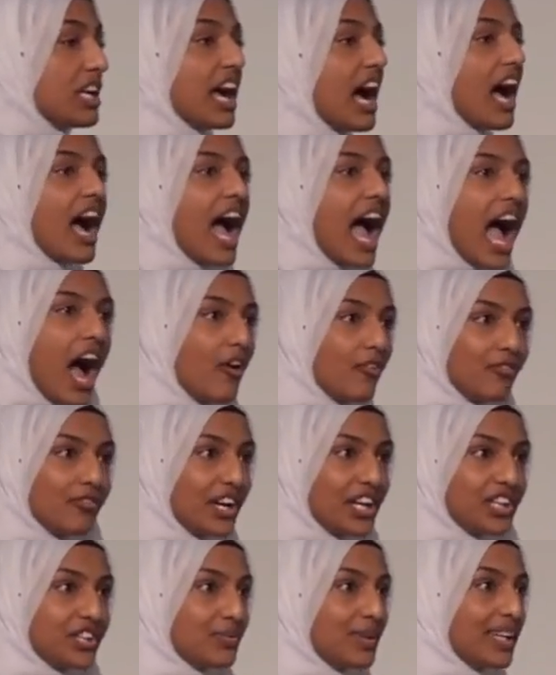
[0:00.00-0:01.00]
yet are
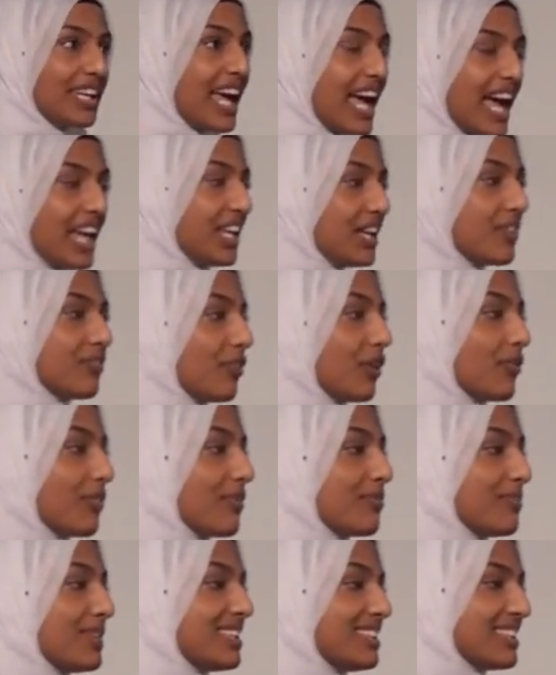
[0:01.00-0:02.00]
outraged when any form
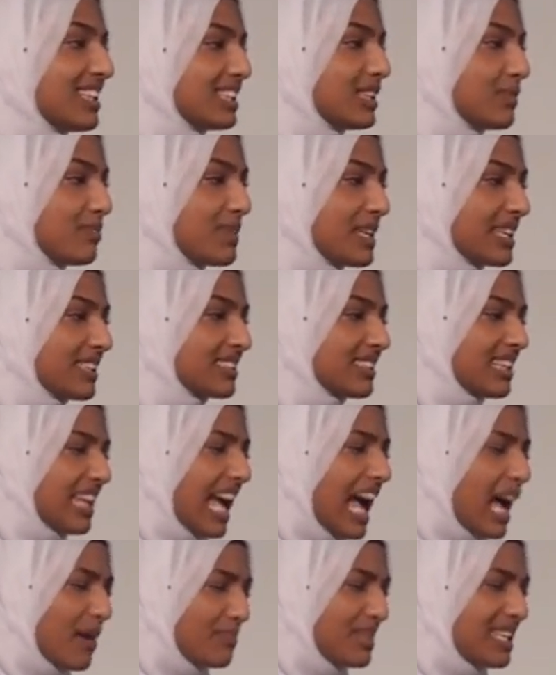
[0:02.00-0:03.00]
of media depicts a
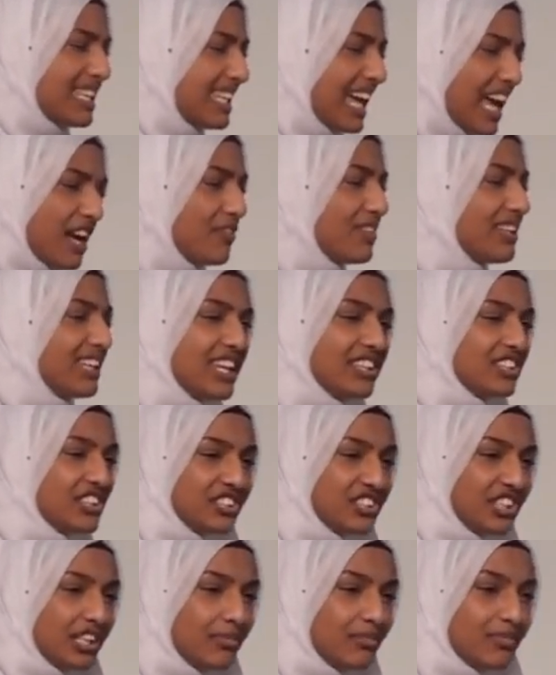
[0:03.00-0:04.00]
happy gay
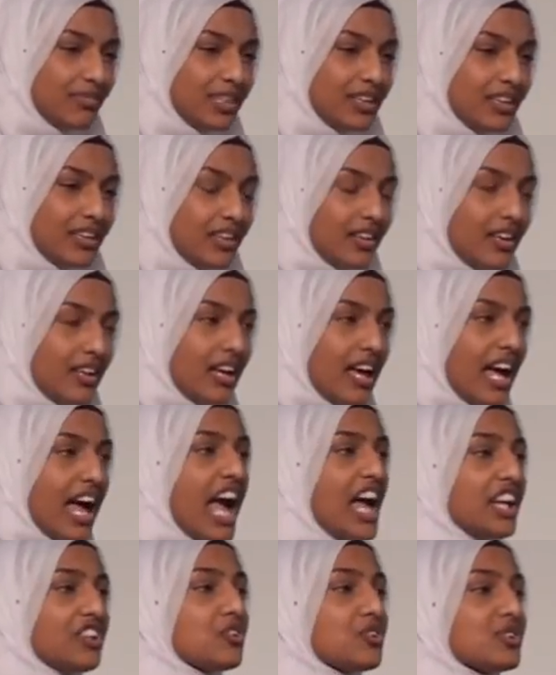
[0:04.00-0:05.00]
relationship?
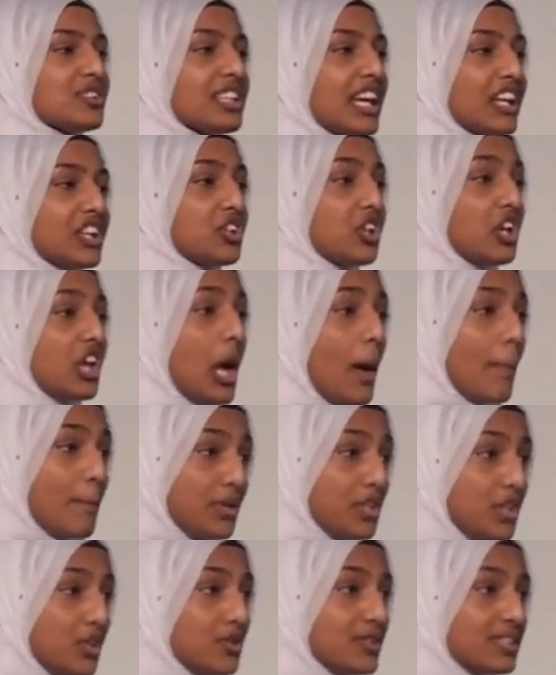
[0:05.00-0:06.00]
Heterosexual
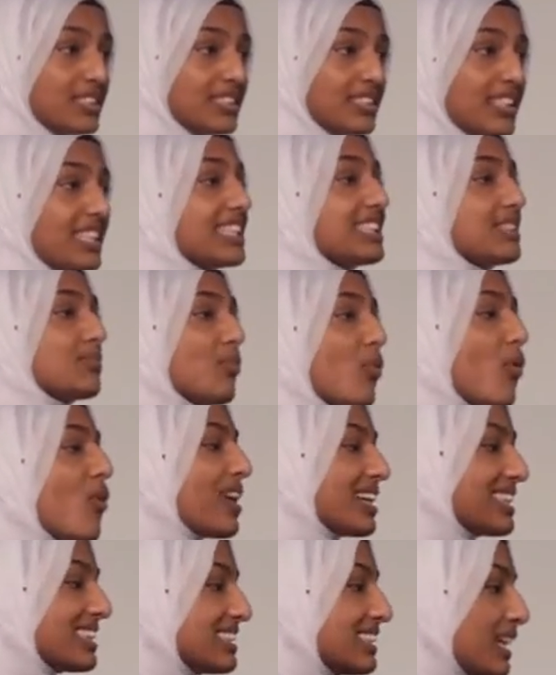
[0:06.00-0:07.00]
abuse is more
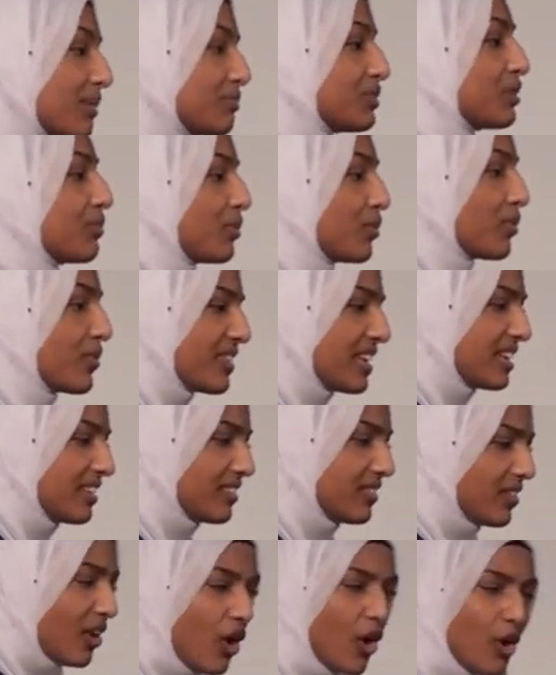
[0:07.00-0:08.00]
acceptable
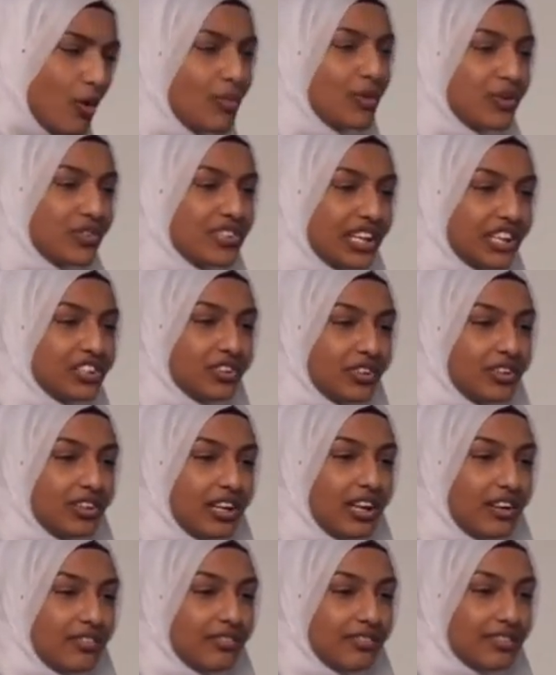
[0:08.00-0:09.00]
than homosexual
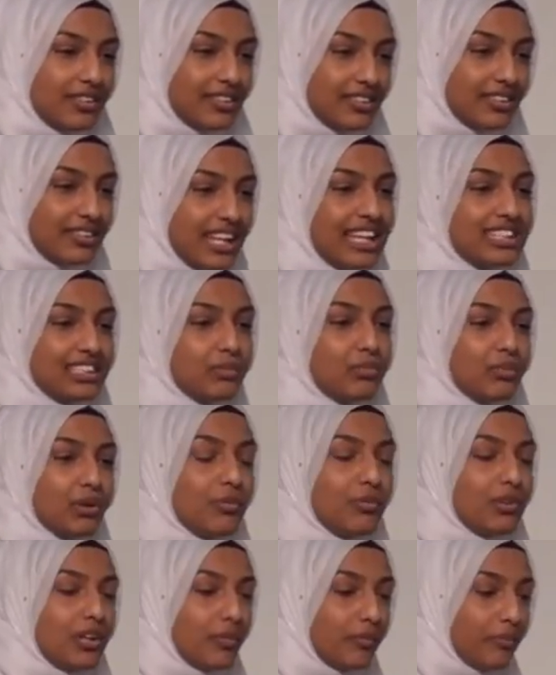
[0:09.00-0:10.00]
love, and that's a
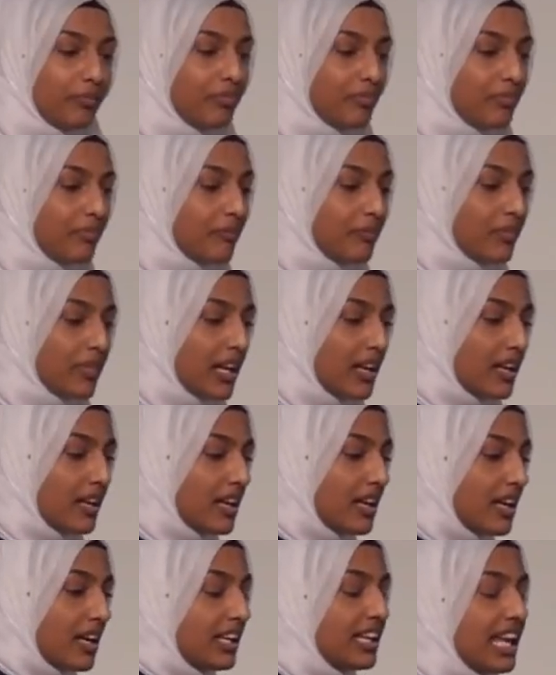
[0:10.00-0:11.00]
problem.
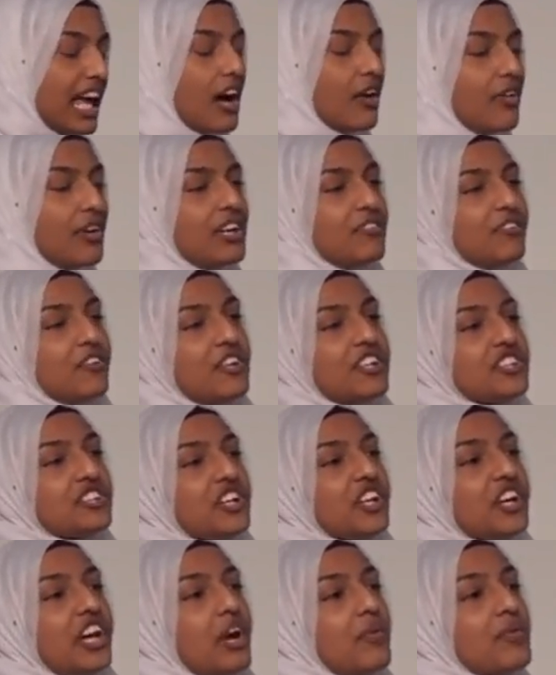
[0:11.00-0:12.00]
Now, if
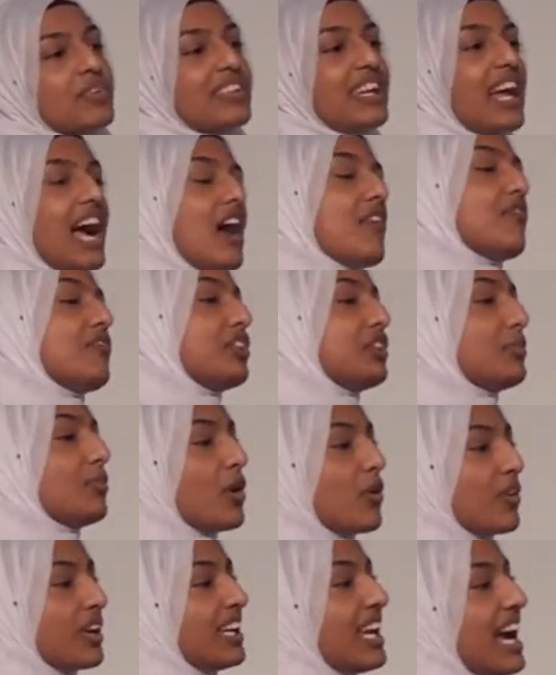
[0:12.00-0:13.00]
Christian Grey was an average
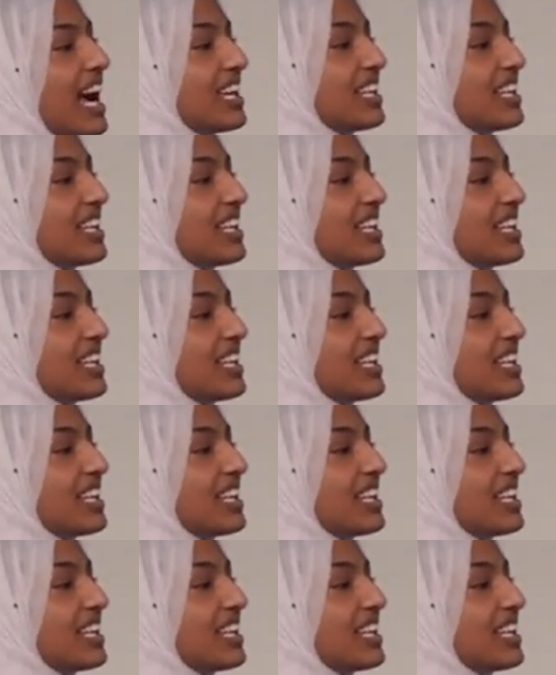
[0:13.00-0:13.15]
bloke in